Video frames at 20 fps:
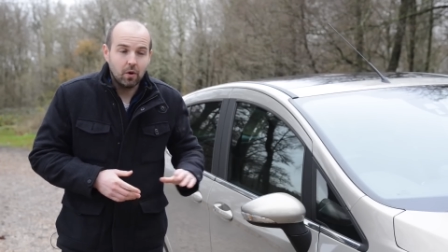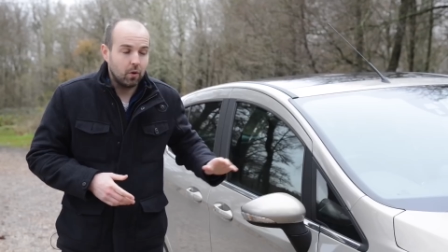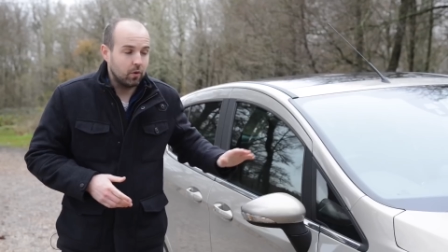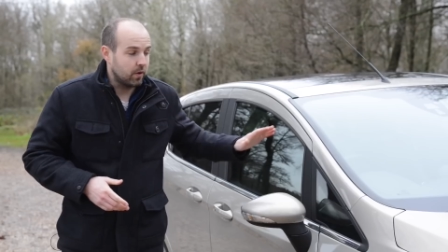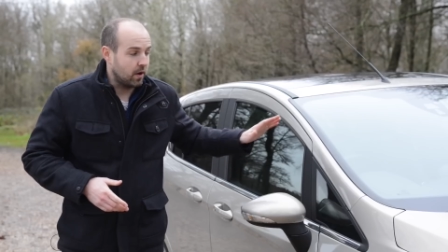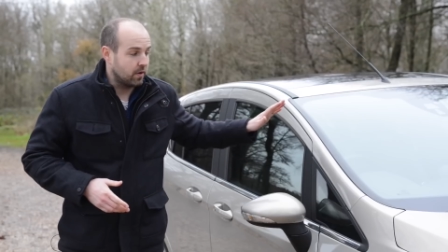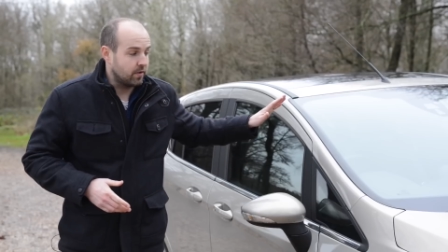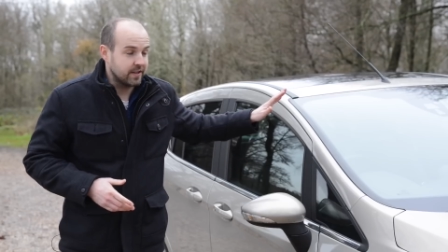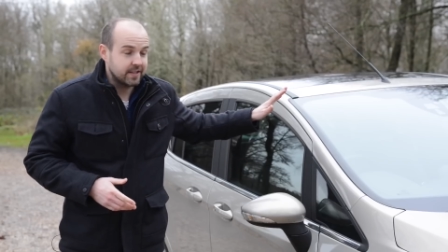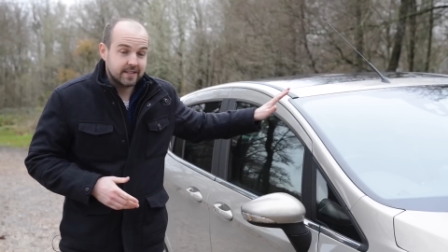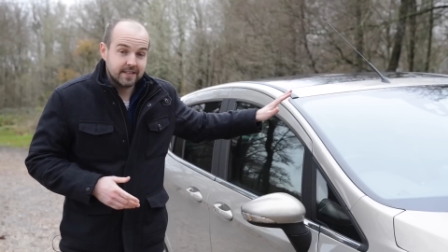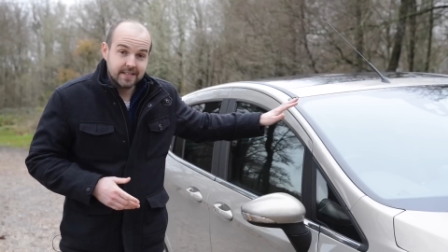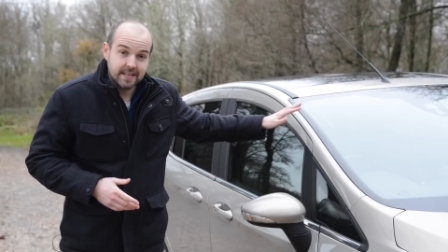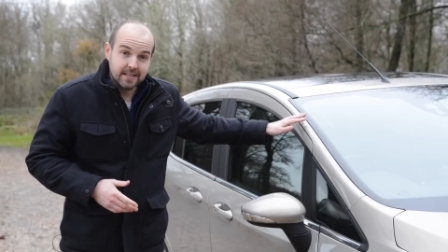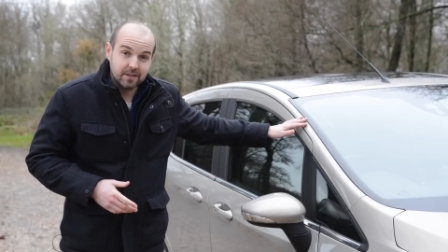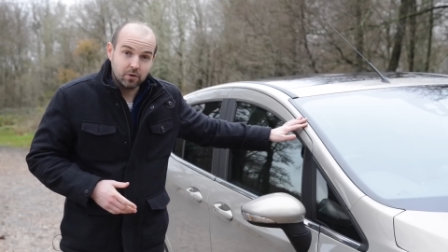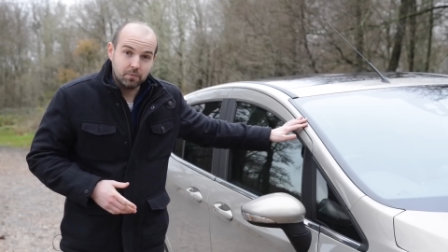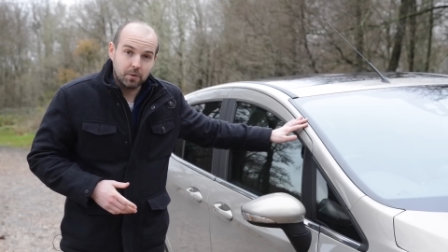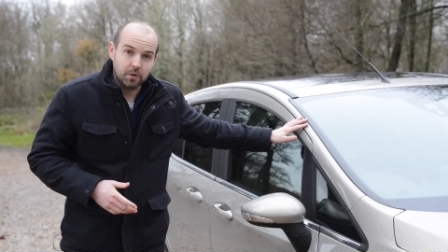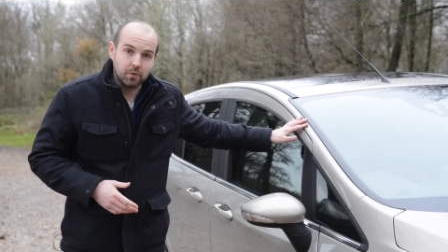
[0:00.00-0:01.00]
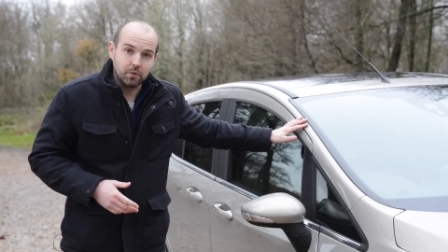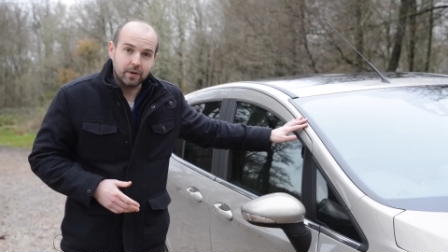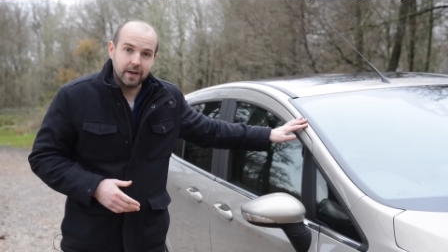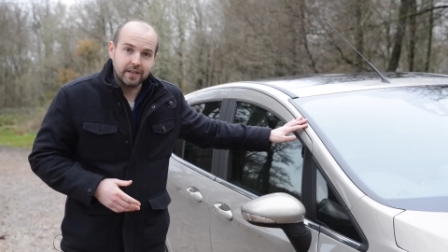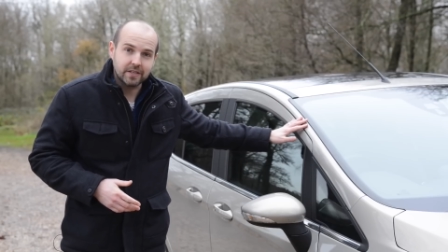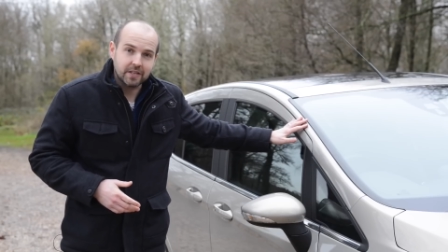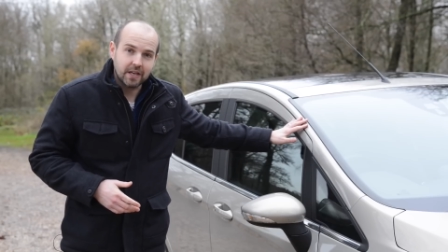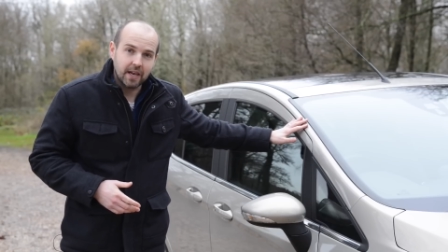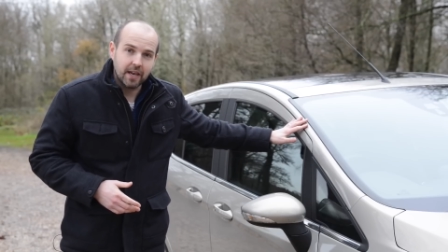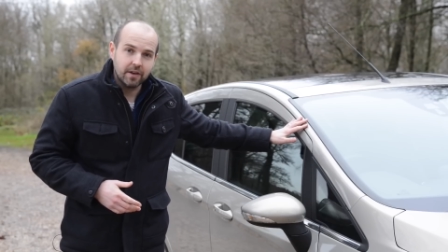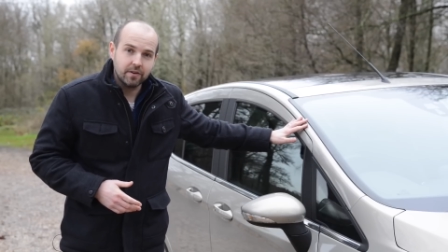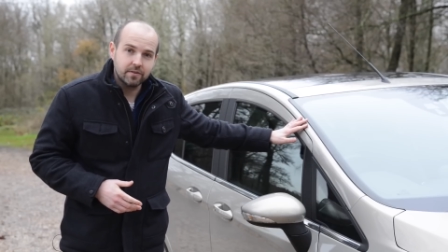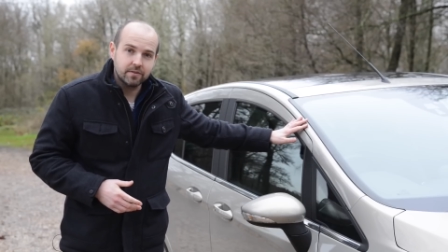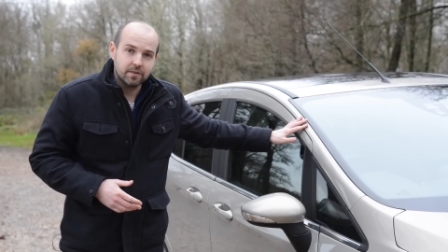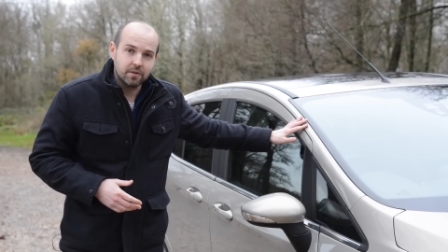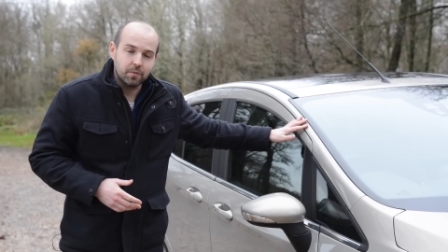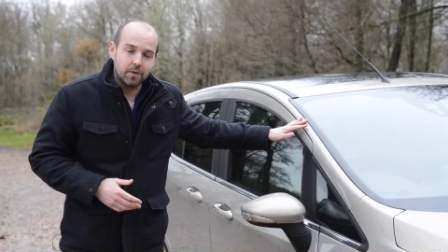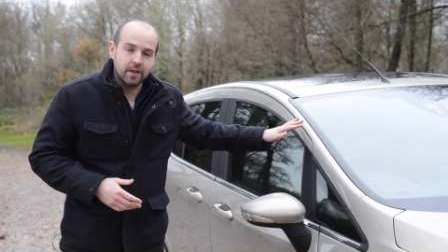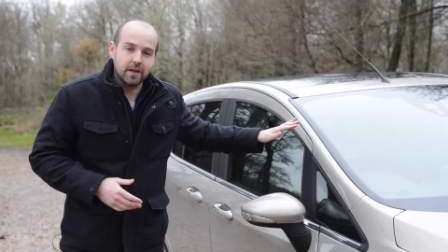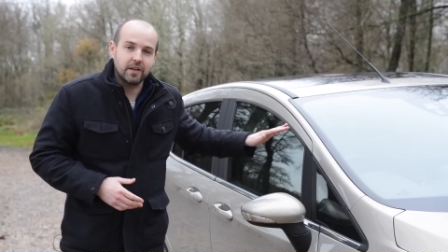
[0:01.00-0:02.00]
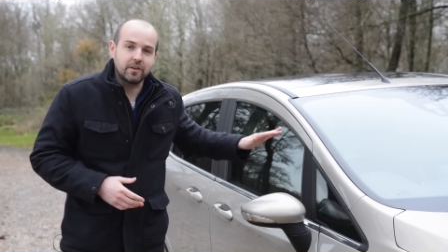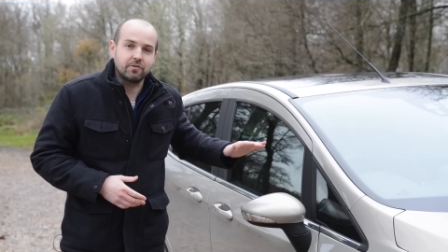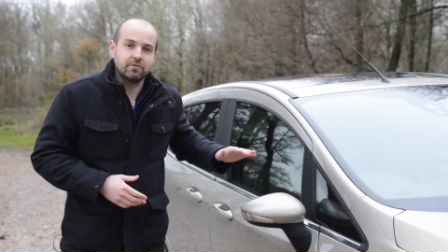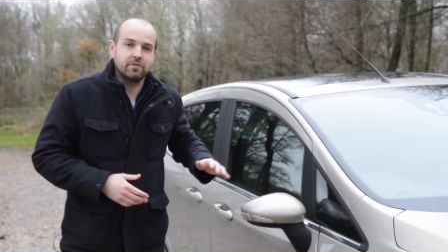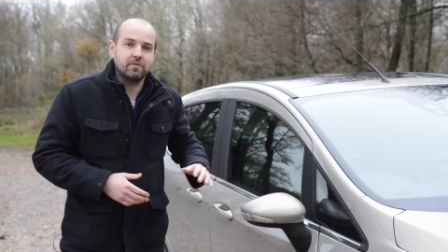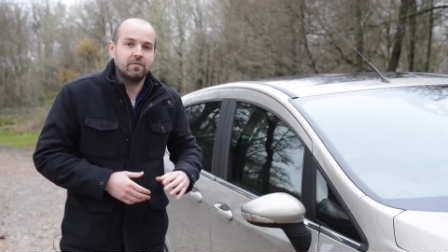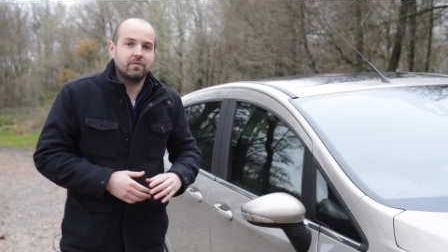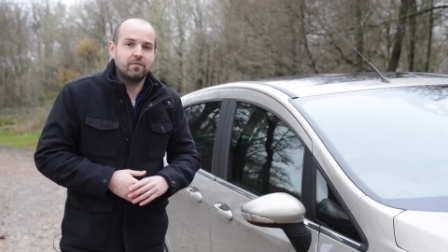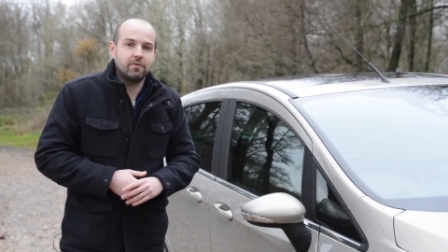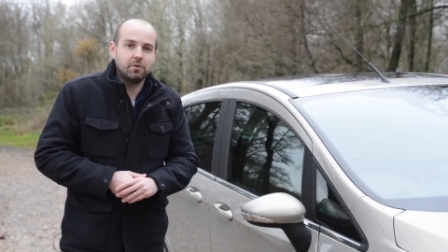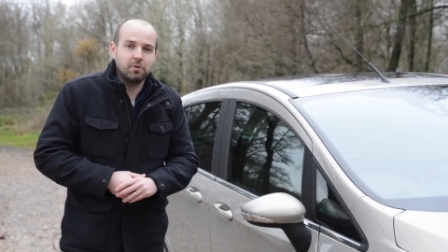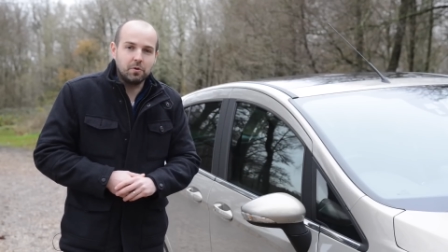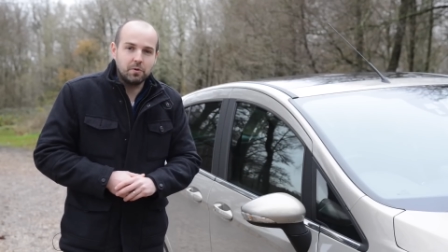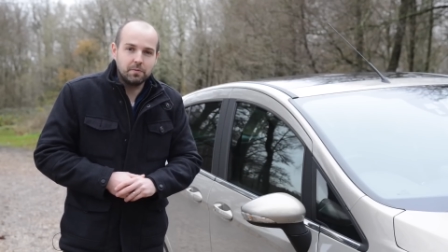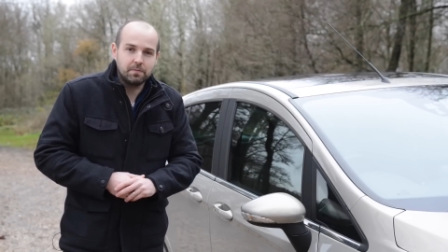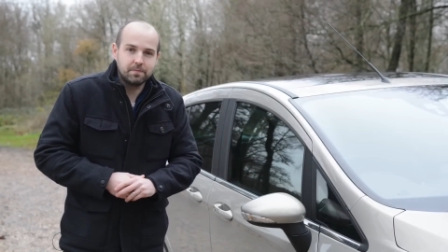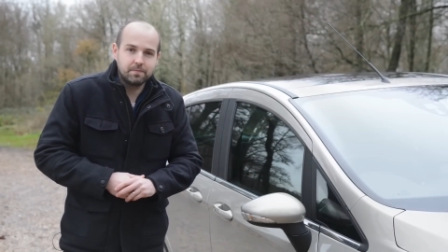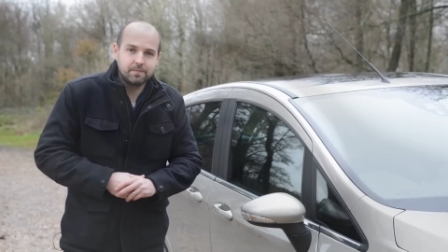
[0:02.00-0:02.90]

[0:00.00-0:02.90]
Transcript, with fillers: although this diesel model gets close with one hundred and four.